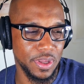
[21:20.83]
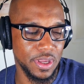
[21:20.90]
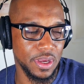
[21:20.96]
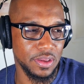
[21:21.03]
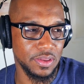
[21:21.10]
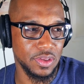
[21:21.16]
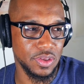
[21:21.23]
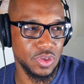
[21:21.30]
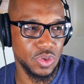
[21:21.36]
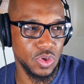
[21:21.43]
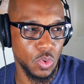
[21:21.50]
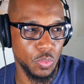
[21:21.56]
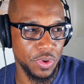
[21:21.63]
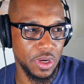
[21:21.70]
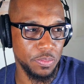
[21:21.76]
because there's
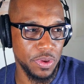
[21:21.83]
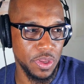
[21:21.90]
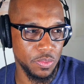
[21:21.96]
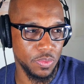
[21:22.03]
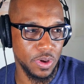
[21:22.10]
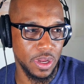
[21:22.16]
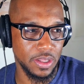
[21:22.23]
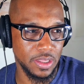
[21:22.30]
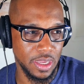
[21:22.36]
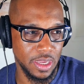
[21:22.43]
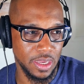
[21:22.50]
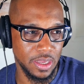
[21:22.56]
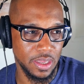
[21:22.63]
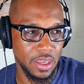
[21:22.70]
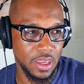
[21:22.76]
so many people out
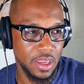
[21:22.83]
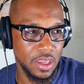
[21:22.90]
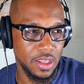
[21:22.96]
there